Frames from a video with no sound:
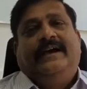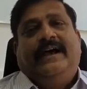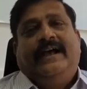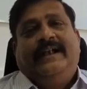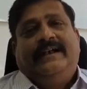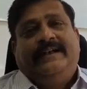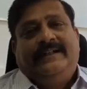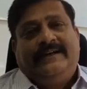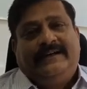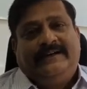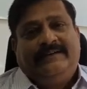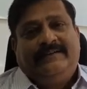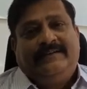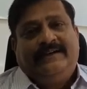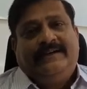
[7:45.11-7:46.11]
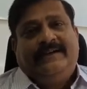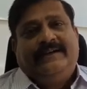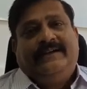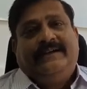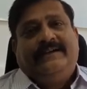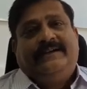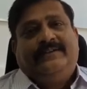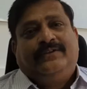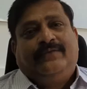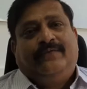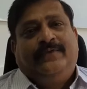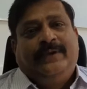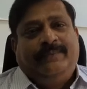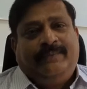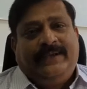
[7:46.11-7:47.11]
And so
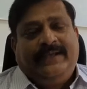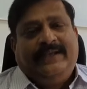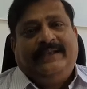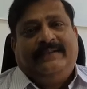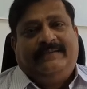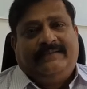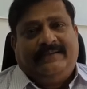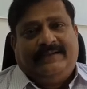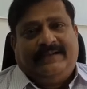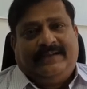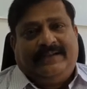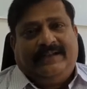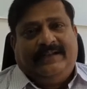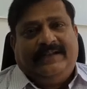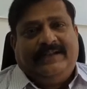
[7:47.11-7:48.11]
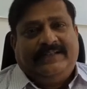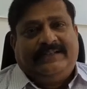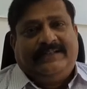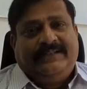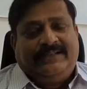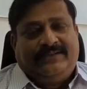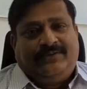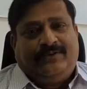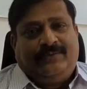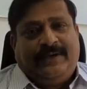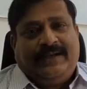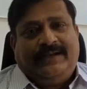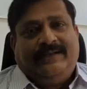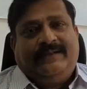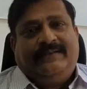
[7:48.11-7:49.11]
we being leaders in this
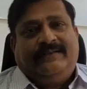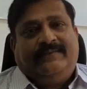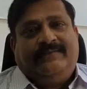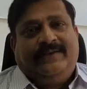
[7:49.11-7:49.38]
domain,